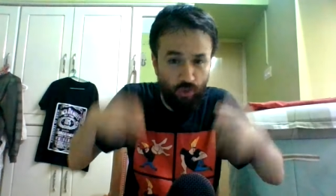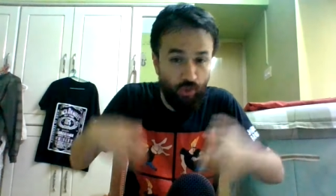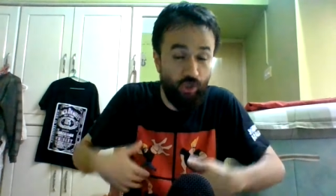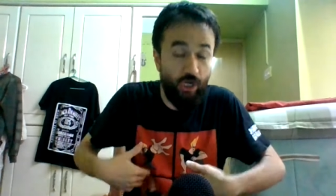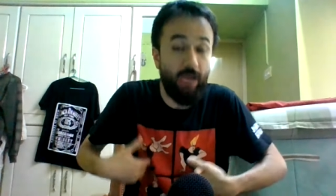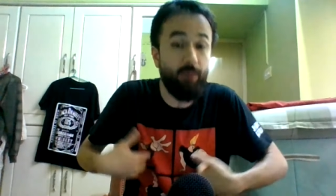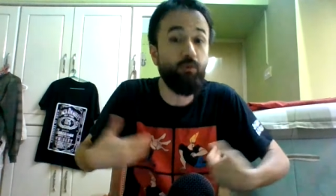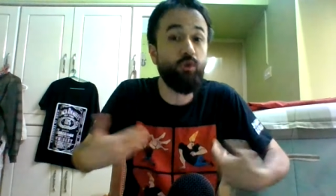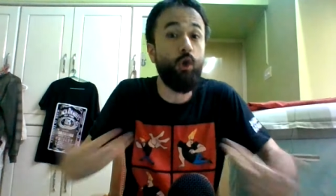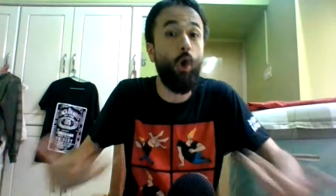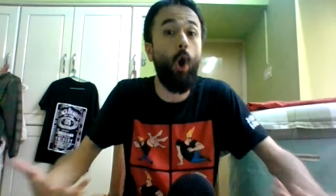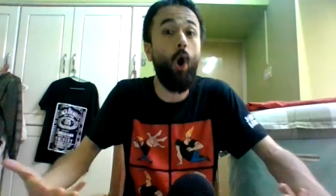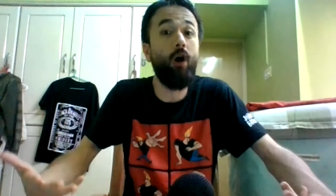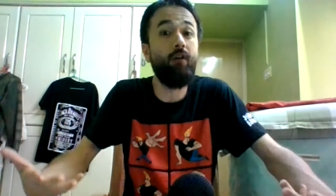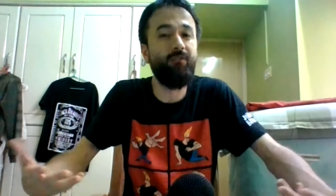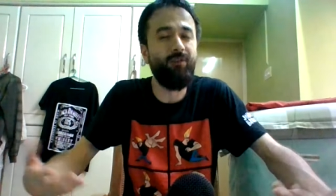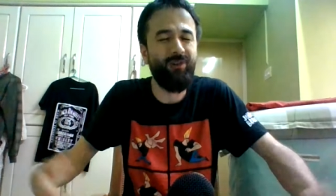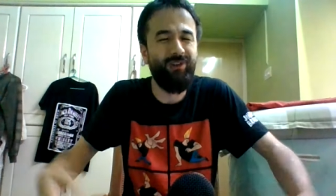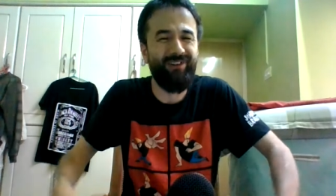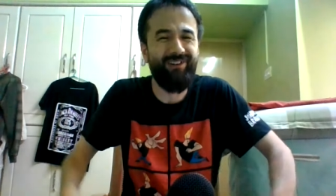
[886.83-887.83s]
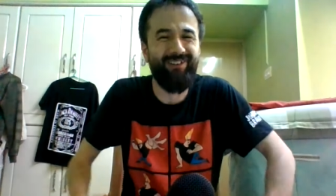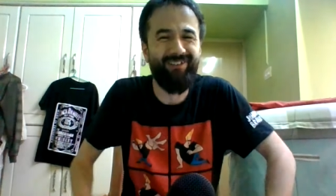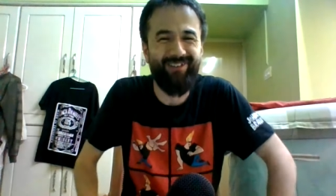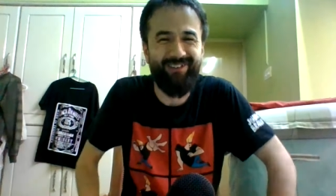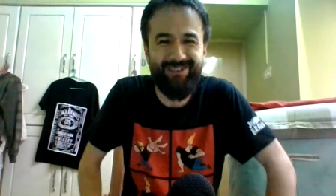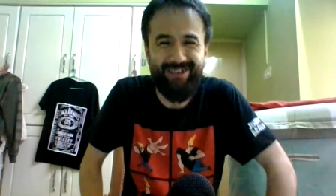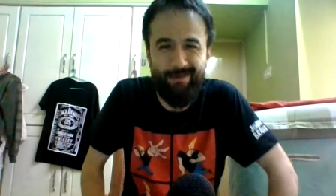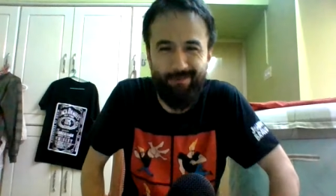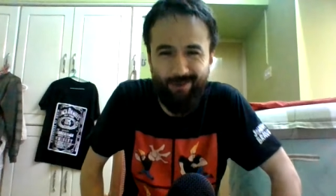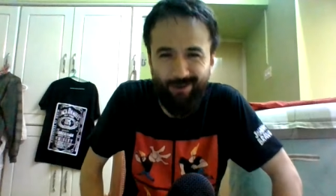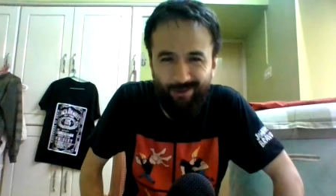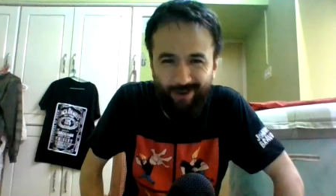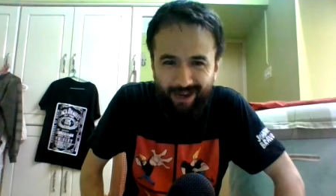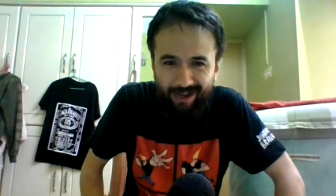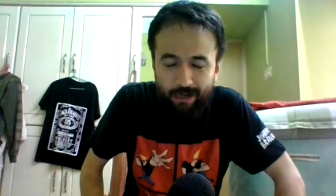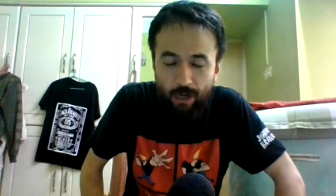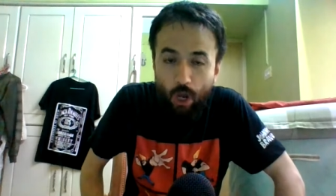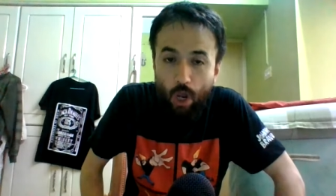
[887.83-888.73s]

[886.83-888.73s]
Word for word: James Carville, another Democrat